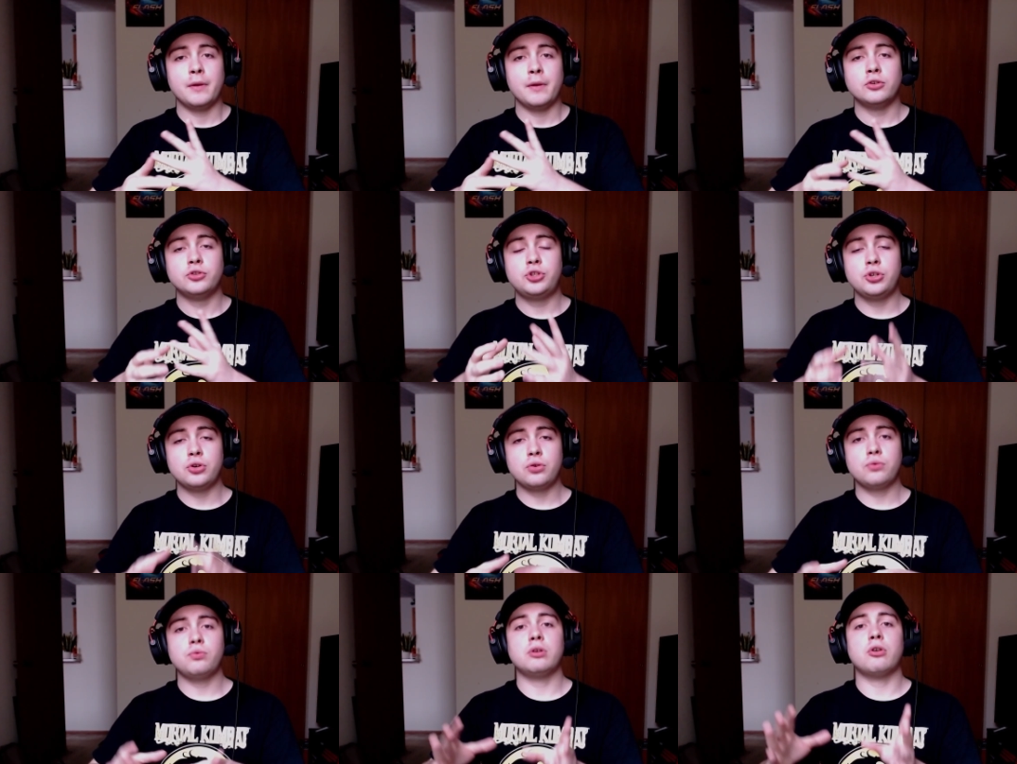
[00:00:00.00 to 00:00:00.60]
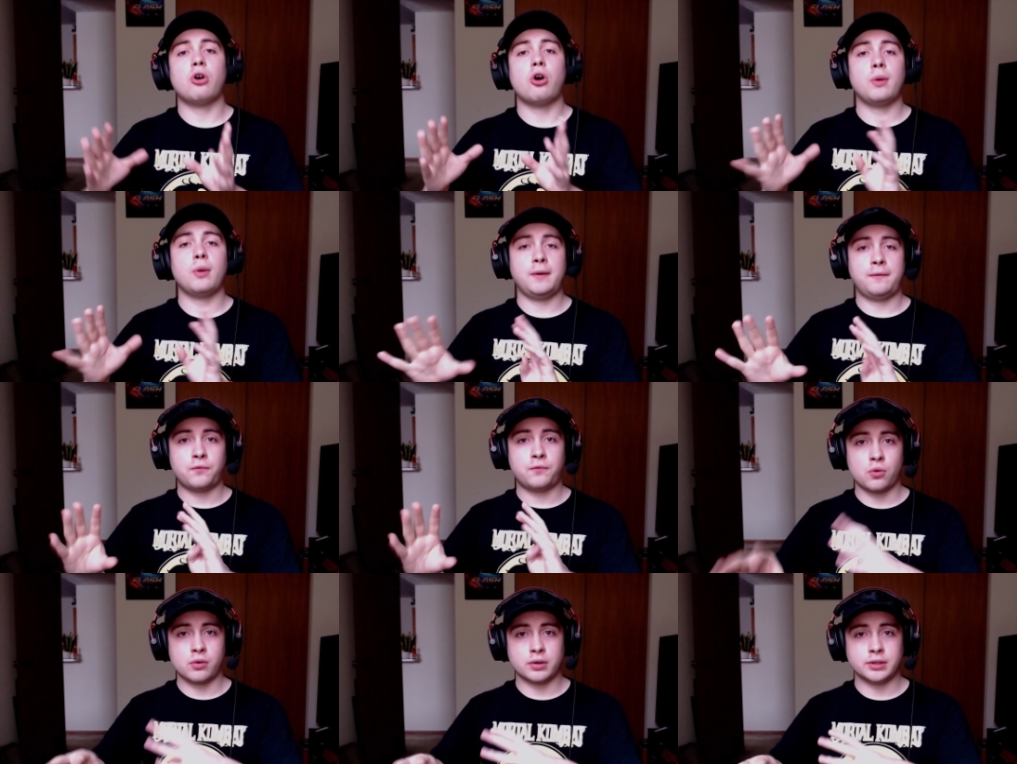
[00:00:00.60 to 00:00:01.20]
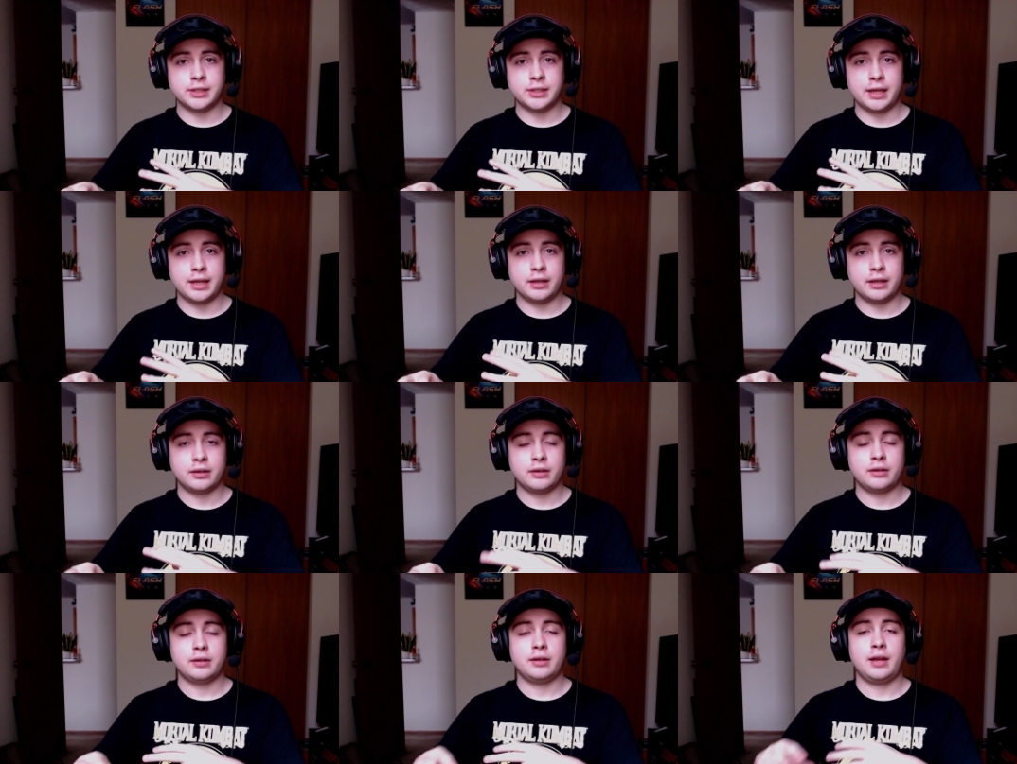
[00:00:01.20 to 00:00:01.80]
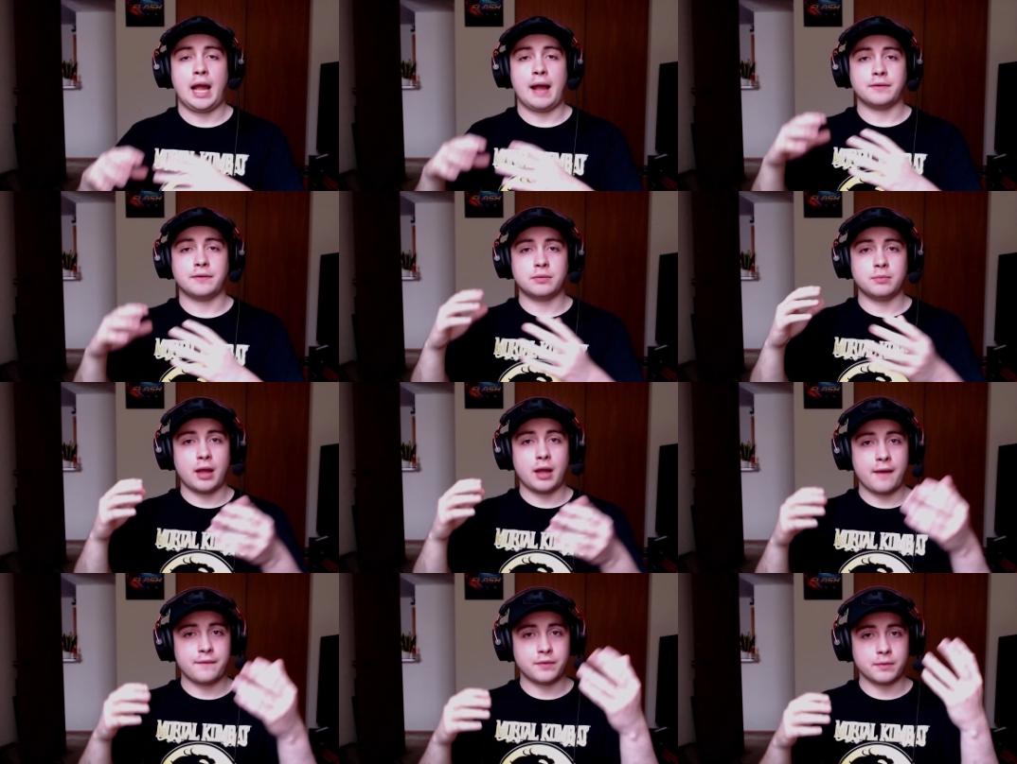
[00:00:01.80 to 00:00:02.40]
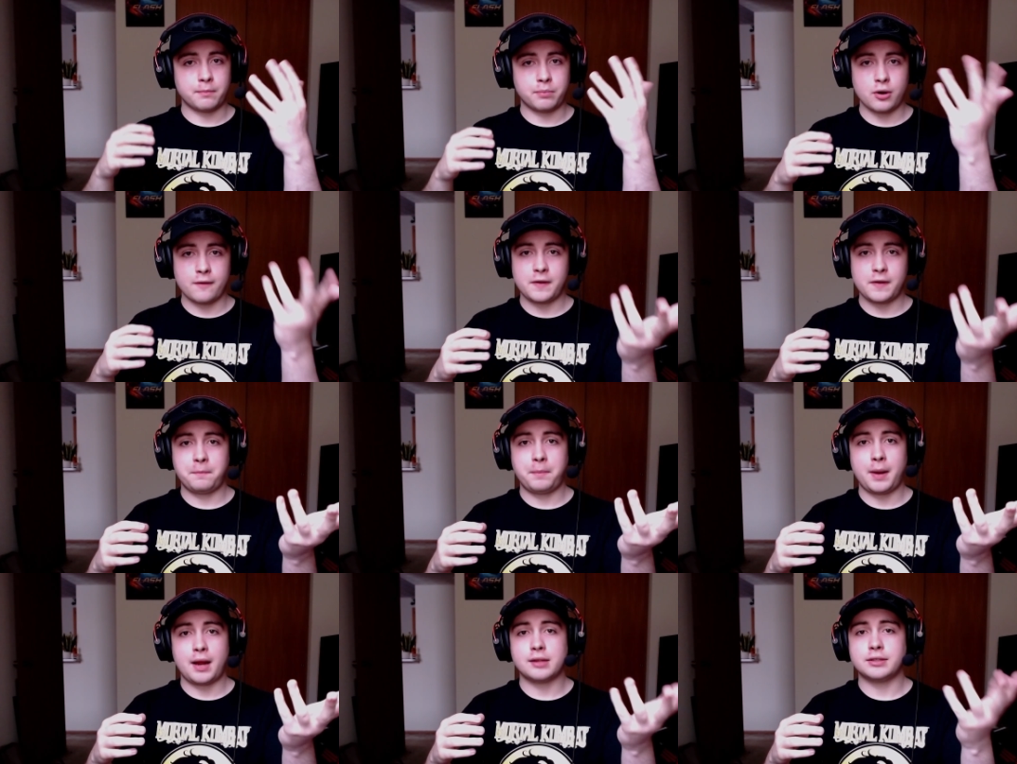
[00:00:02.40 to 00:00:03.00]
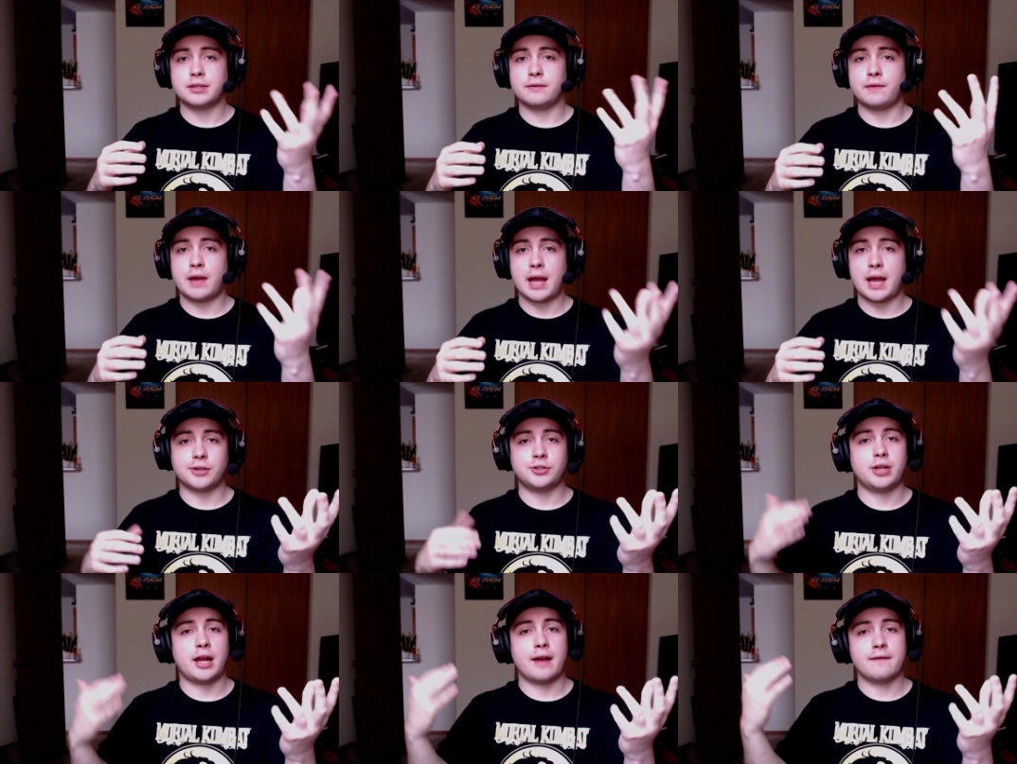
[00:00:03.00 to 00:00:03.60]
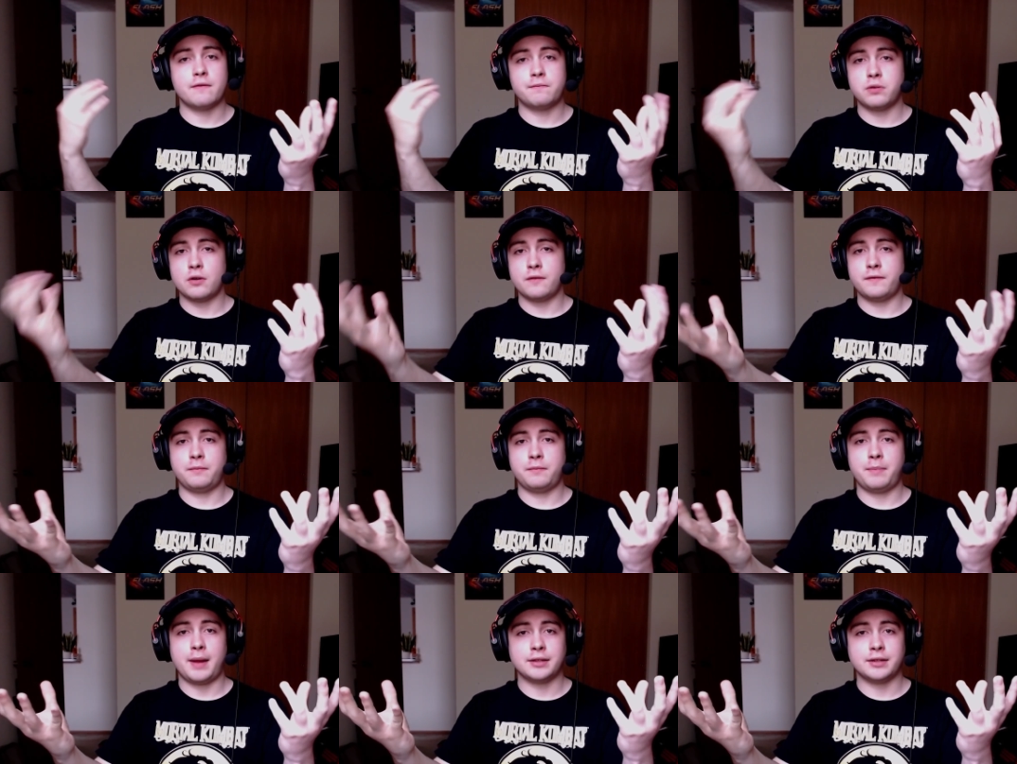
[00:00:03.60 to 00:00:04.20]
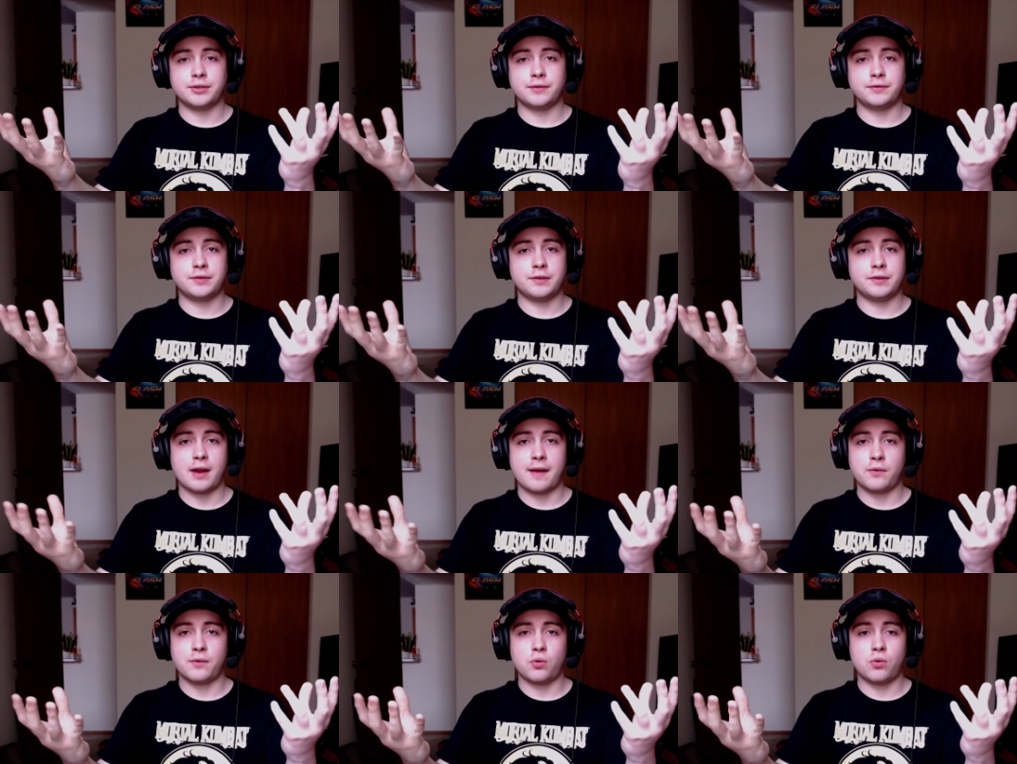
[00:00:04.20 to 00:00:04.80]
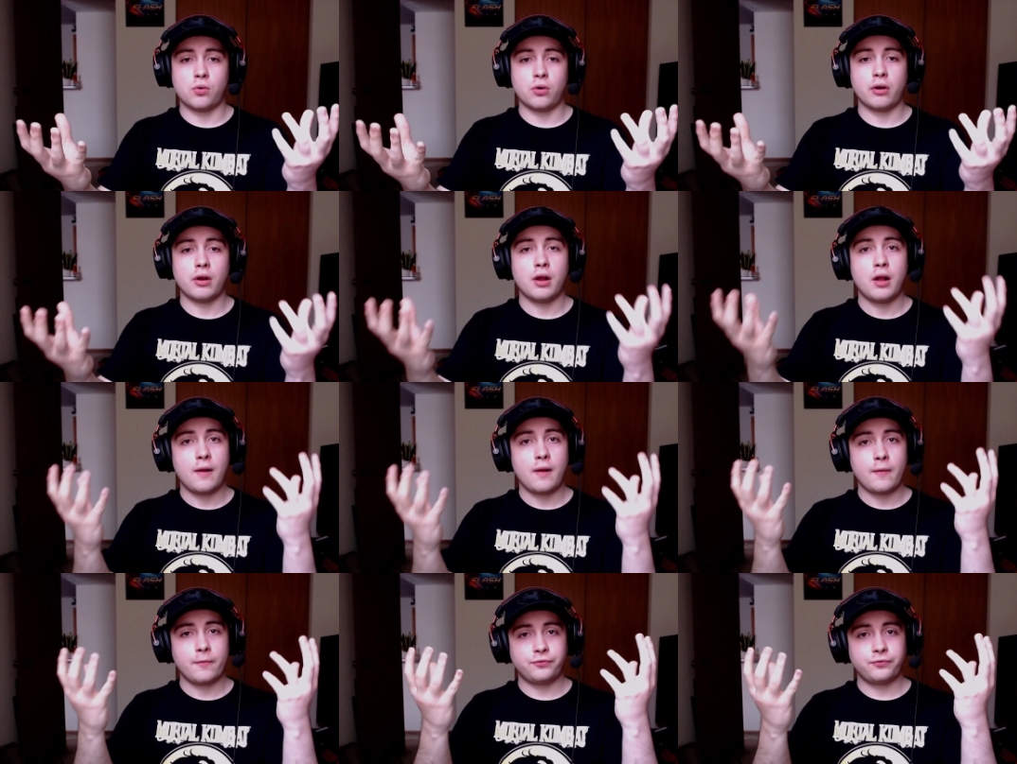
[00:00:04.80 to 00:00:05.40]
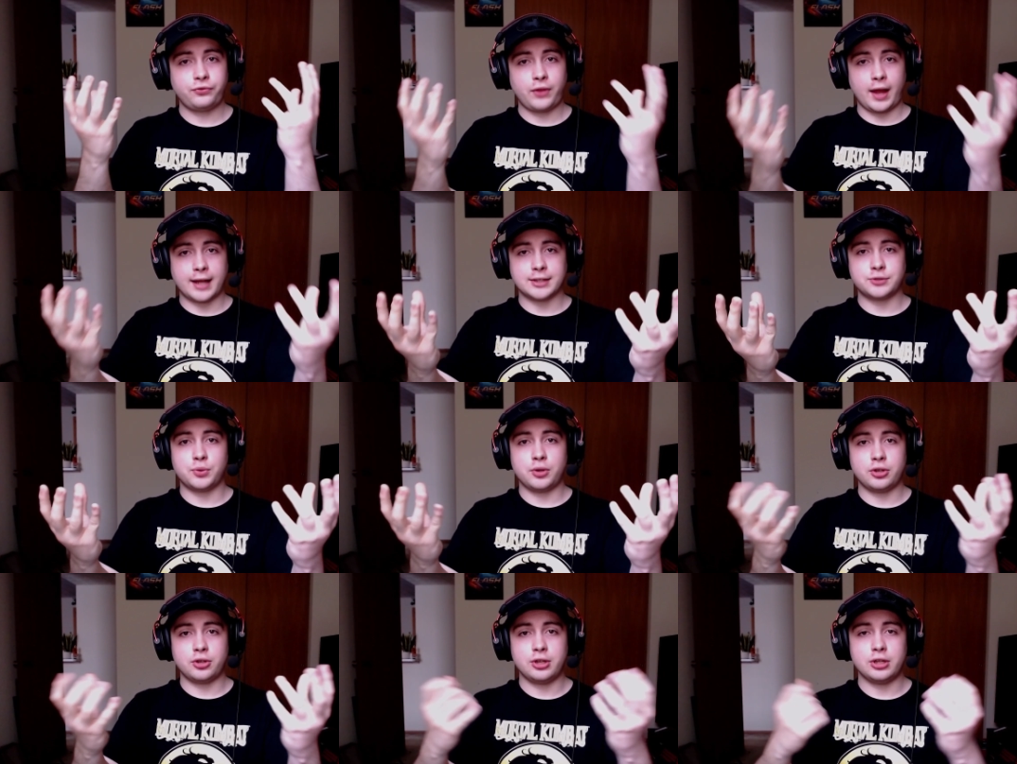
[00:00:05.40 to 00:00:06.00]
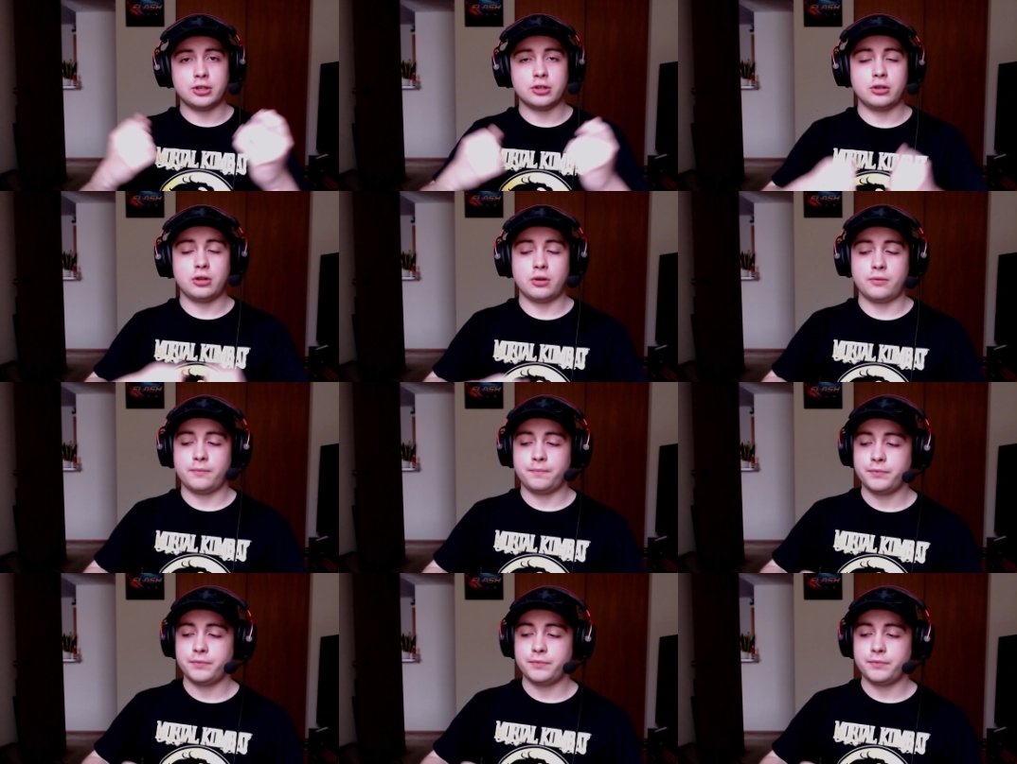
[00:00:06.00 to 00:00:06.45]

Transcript: Do what RE4 did have some have a perfect balance of action, have a perfect balance of survival horror. That's what you need to do.